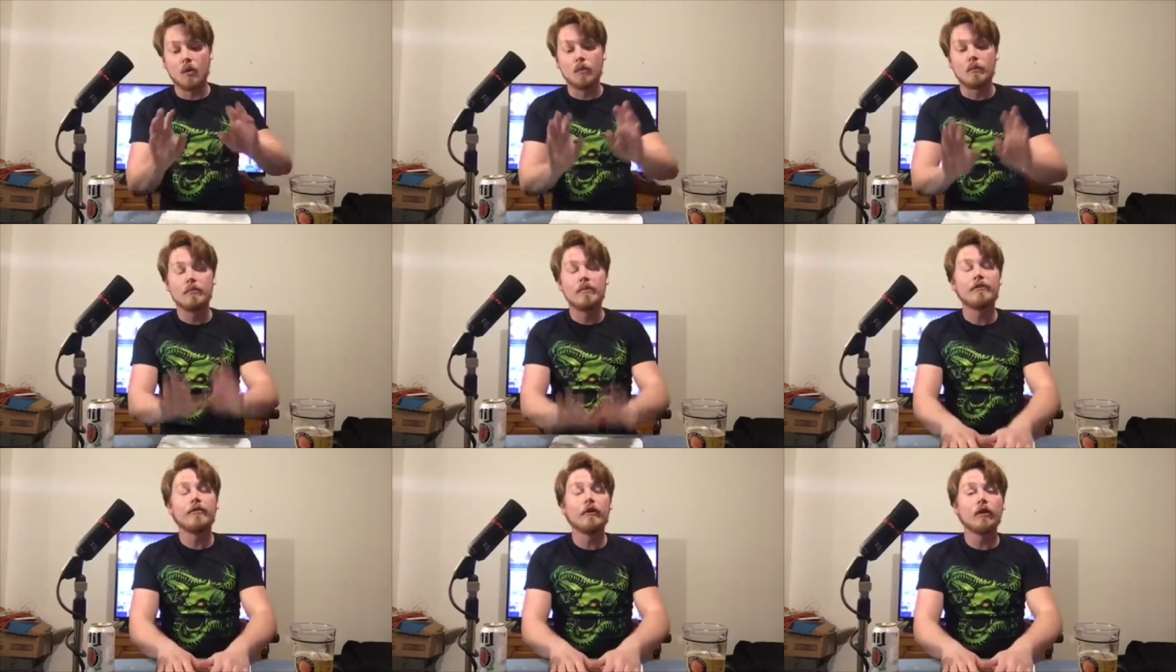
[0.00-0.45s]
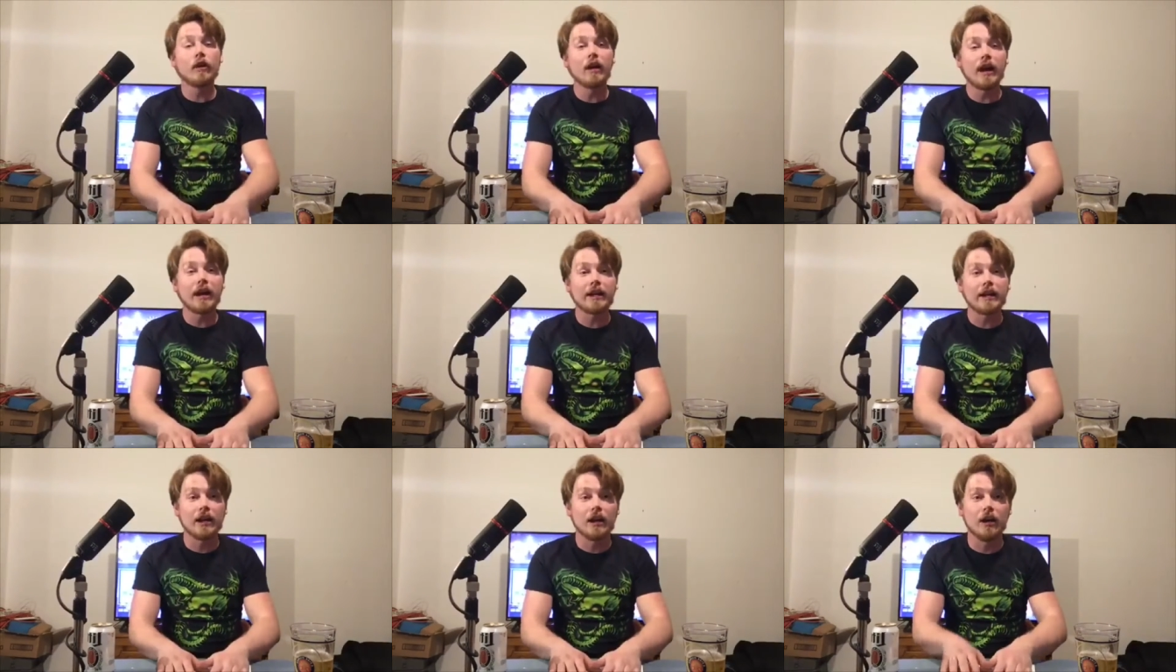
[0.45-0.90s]
Before I
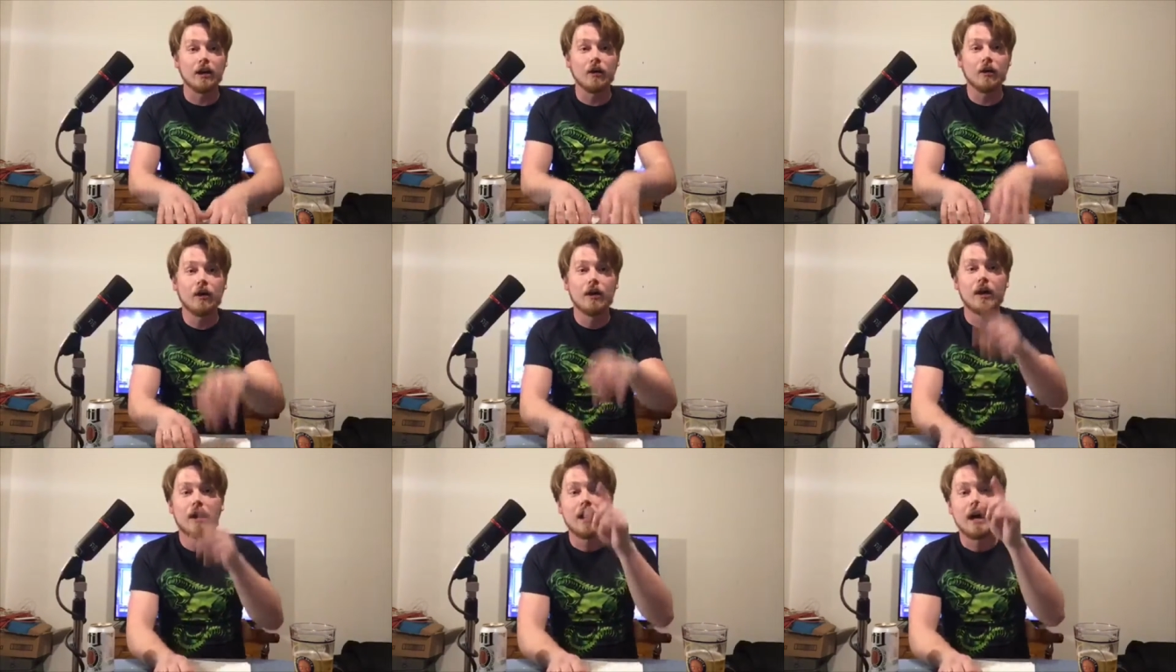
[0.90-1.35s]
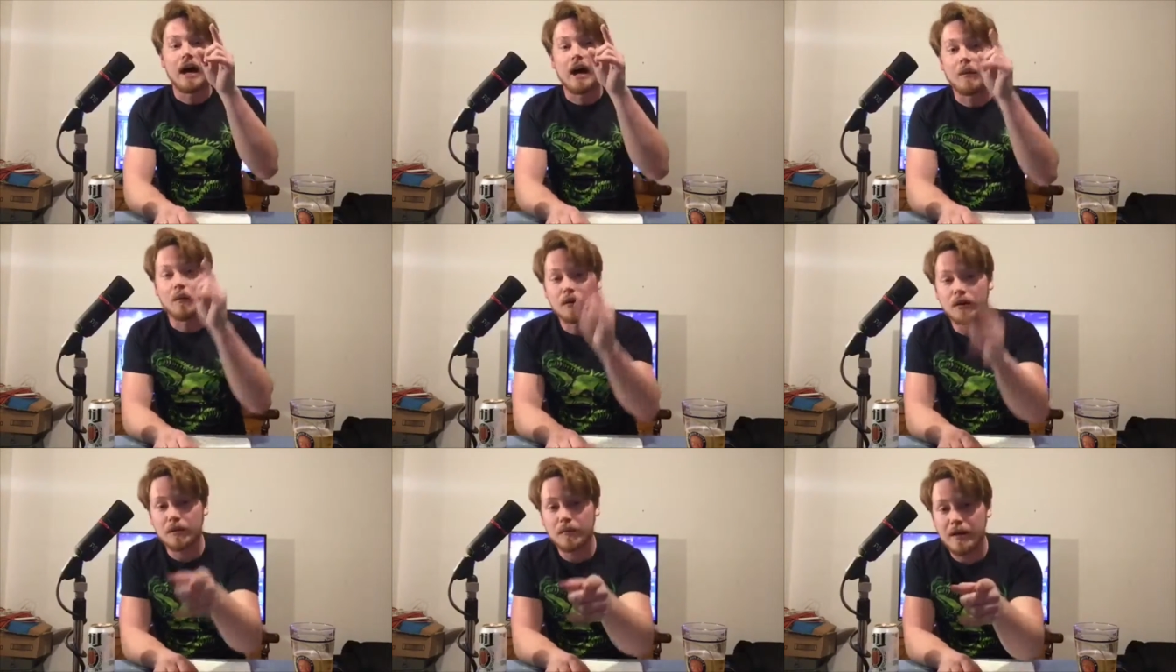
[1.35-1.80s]
go, I
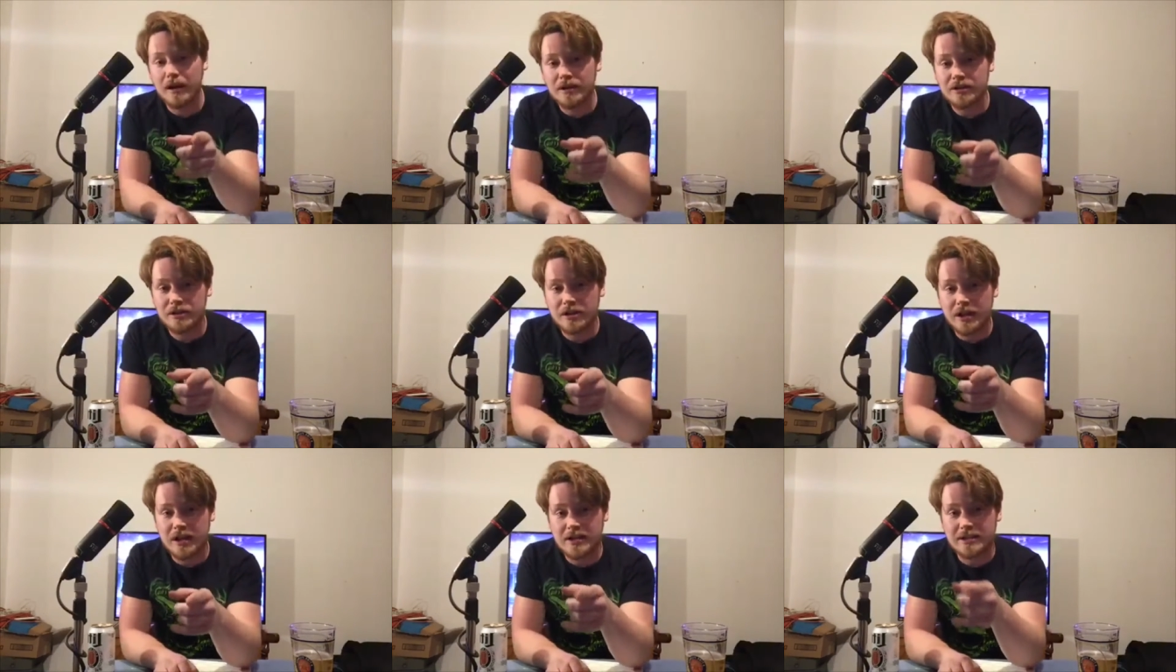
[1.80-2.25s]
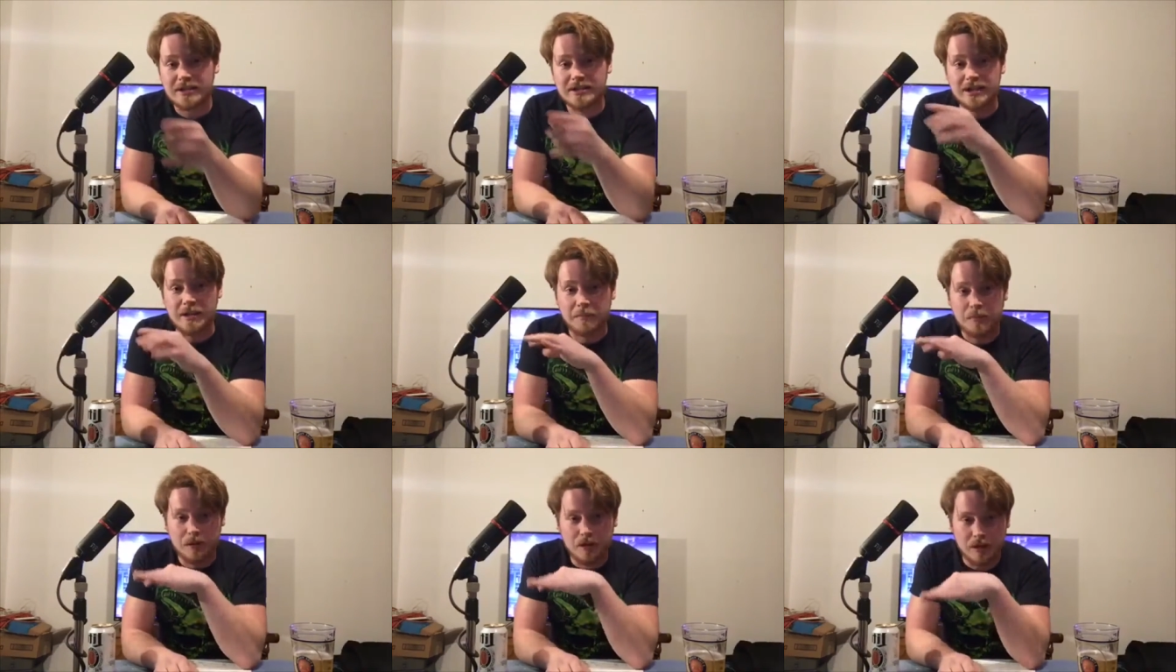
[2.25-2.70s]
want to remind you guys, because I
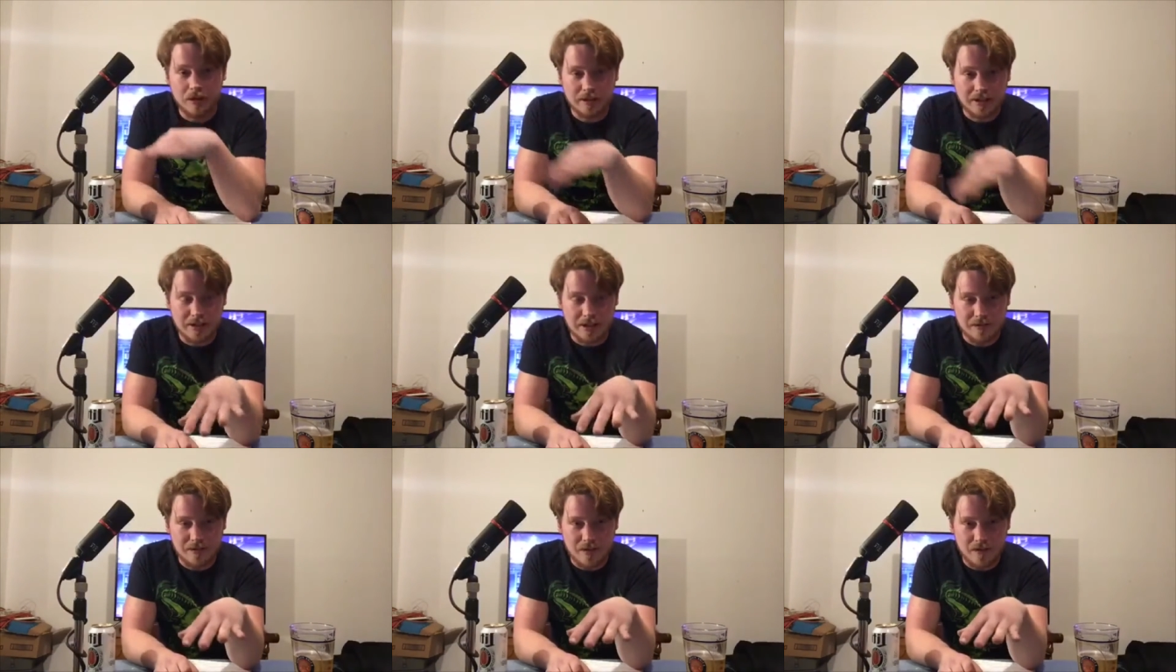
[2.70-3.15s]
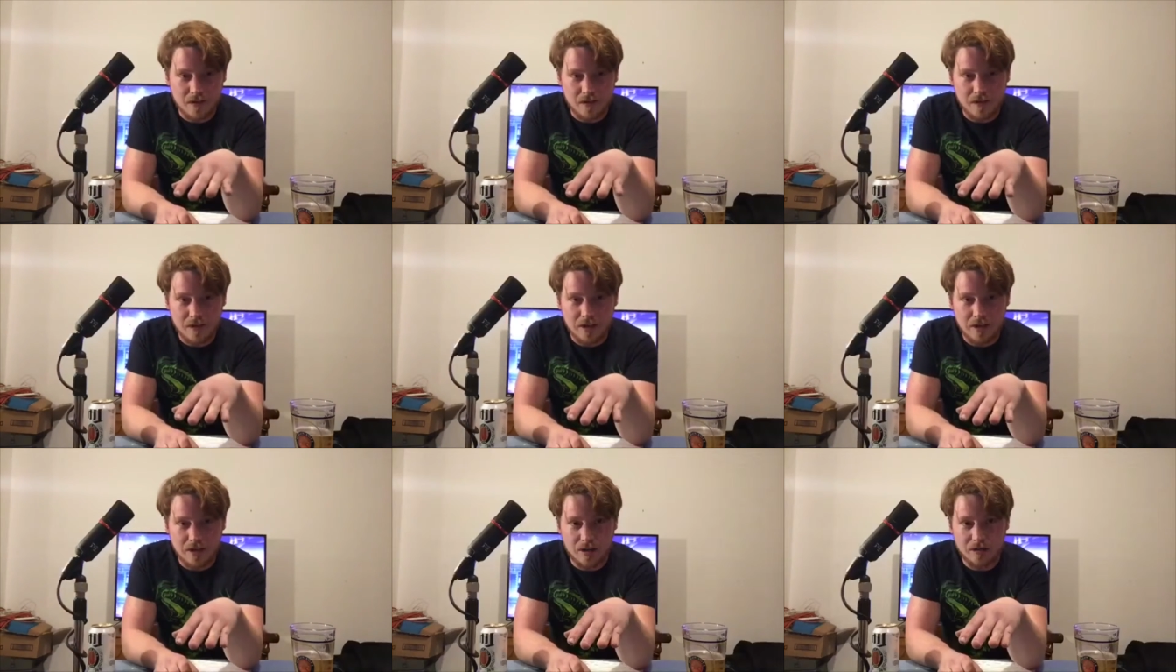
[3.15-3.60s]
put it on the end of every
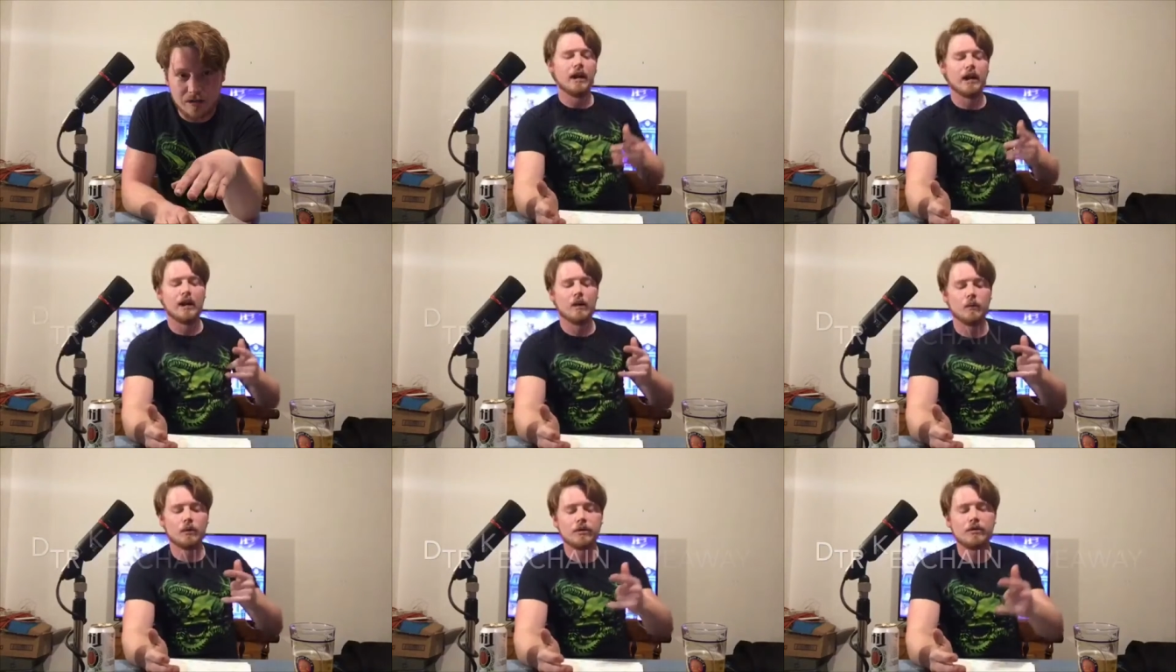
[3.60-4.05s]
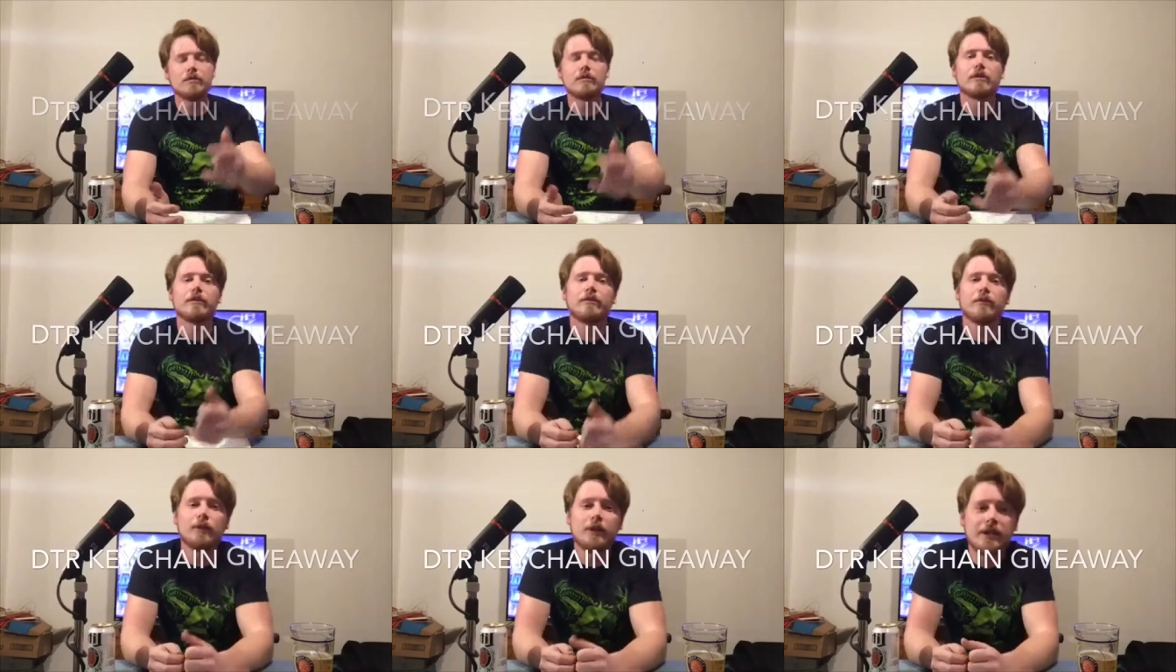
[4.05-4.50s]
video, we're doing
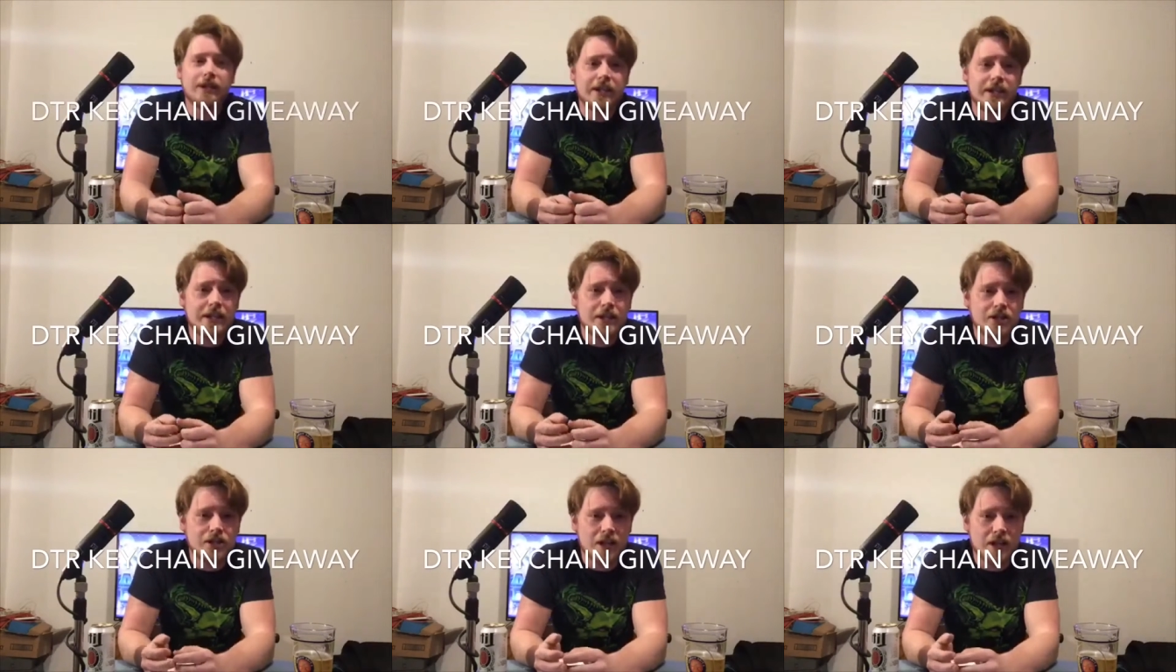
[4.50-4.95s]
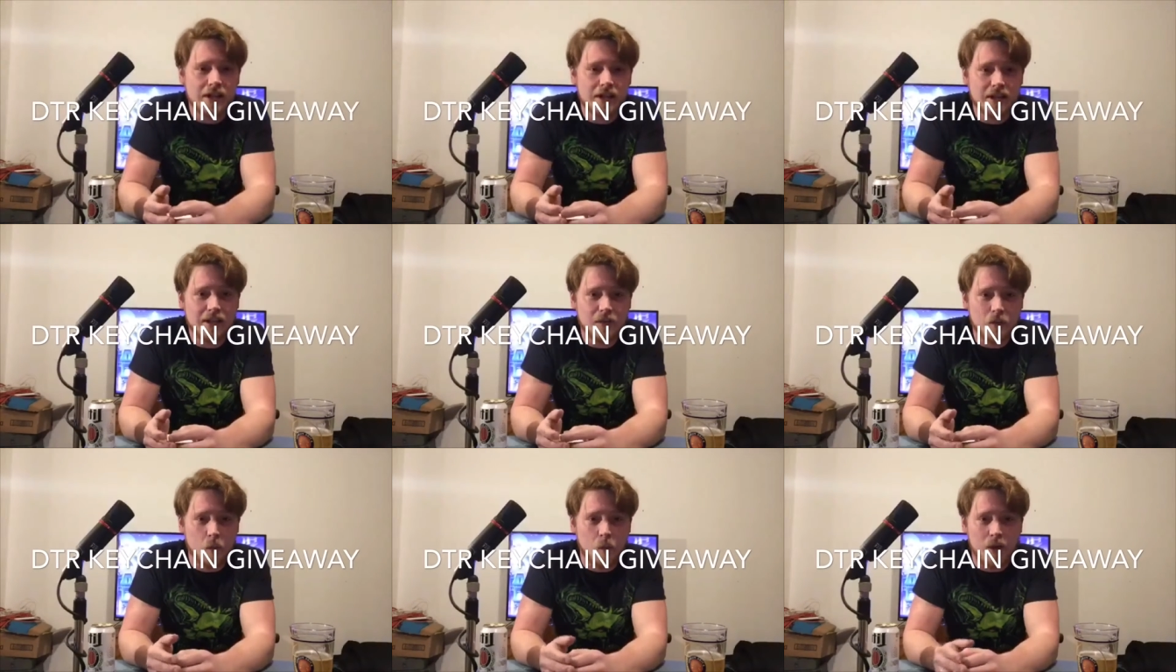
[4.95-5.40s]
a free keychain
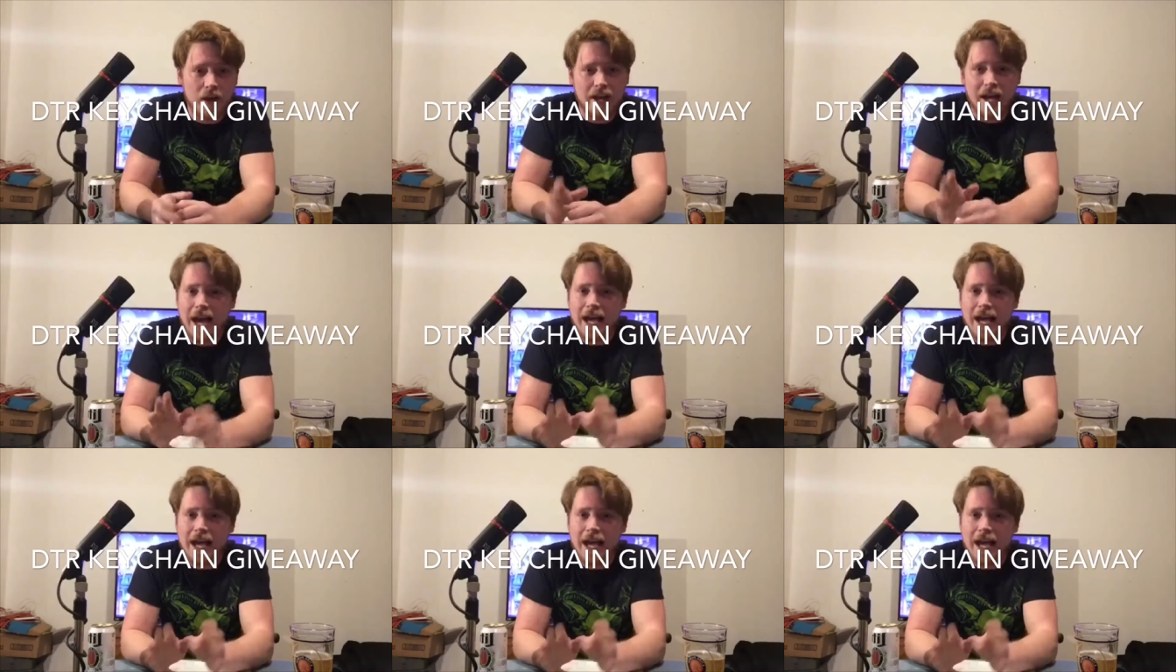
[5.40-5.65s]
giveaway.